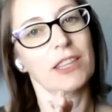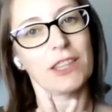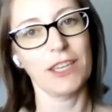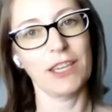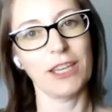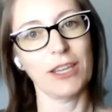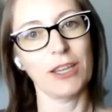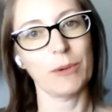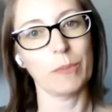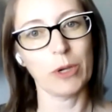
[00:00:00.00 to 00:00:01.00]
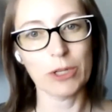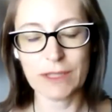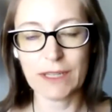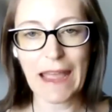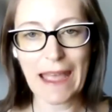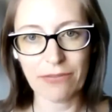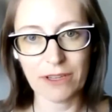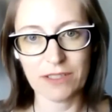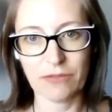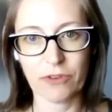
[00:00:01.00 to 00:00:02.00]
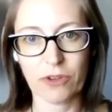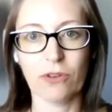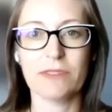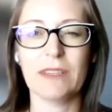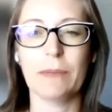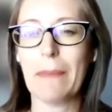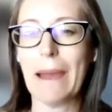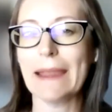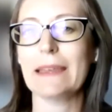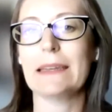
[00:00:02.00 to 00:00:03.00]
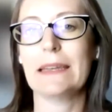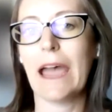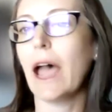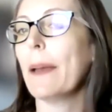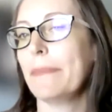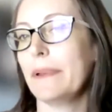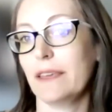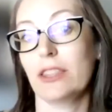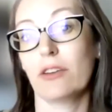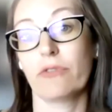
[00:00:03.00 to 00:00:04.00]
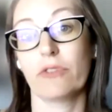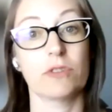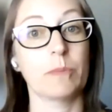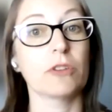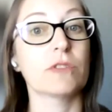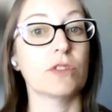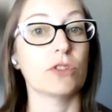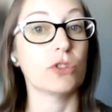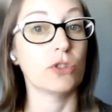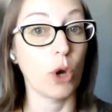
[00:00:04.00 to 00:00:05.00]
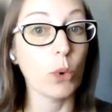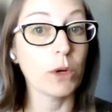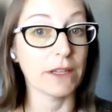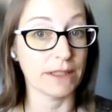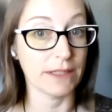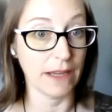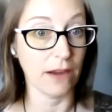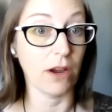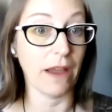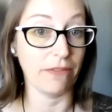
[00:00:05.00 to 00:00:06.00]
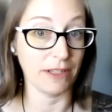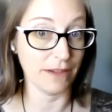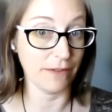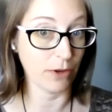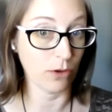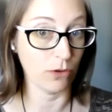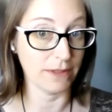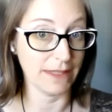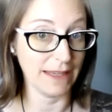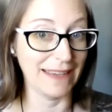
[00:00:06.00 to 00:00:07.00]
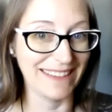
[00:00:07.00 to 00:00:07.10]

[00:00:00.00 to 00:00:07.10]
the person having difficulty might not be the first person to notice they are having difficulty.